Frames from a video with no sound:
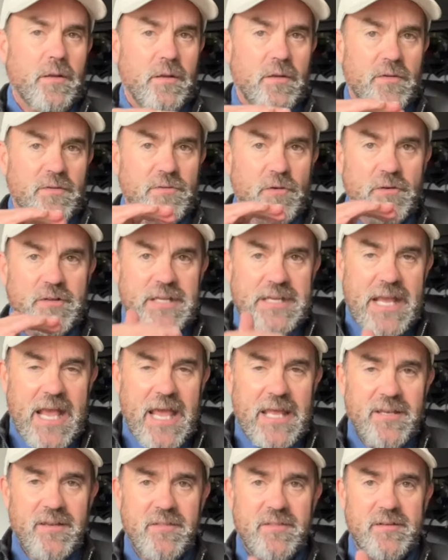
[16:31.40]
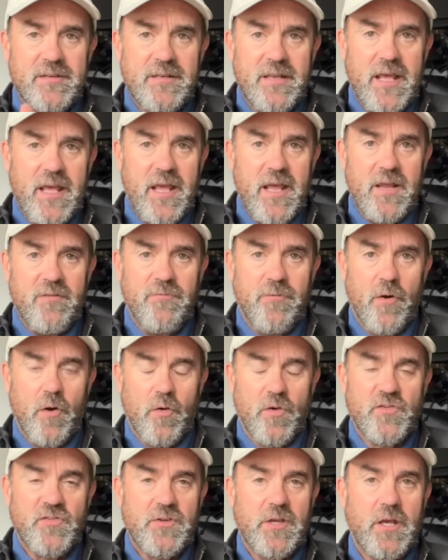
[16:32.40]
So at the end of the day,
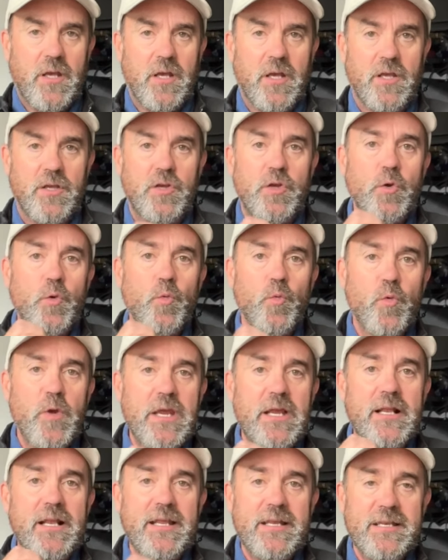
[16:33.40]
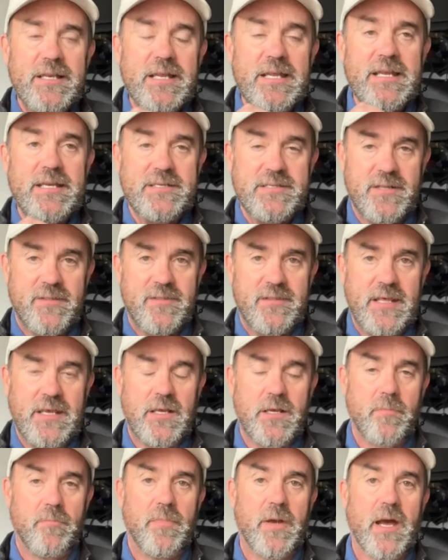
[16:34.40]
folks, you really need to
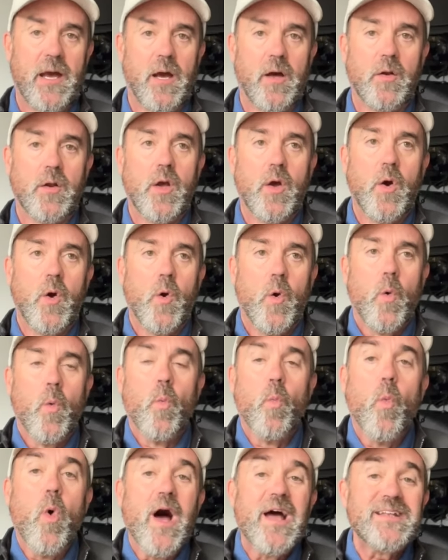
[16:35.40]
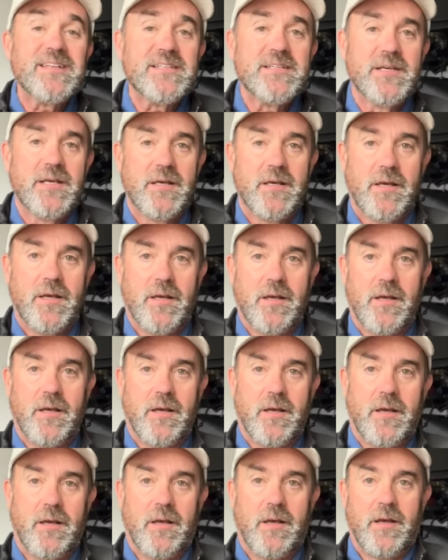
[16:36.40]
think about what
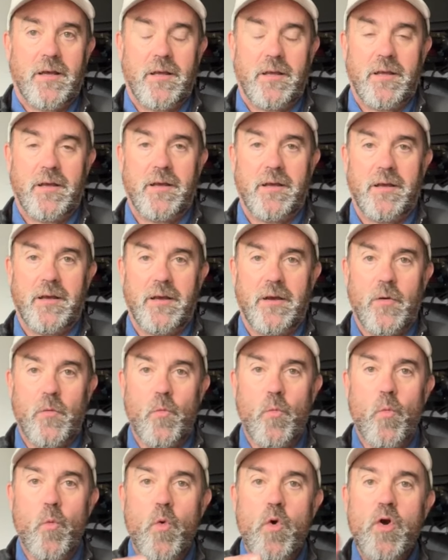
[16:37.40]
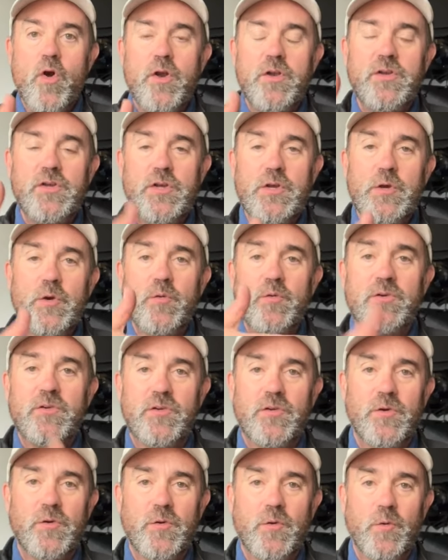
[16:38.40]
would you
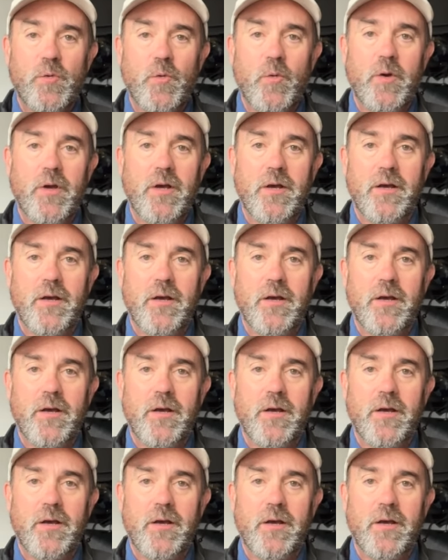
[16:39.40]
do,